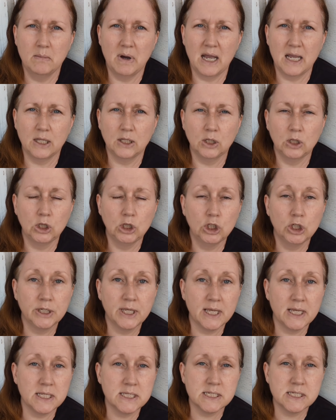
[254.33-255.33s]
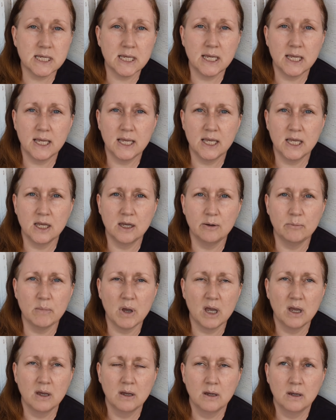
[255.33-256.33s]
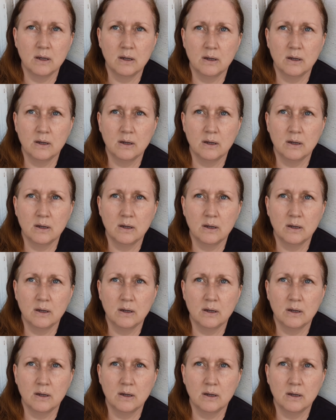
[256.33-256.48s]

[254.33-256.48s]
my looking to him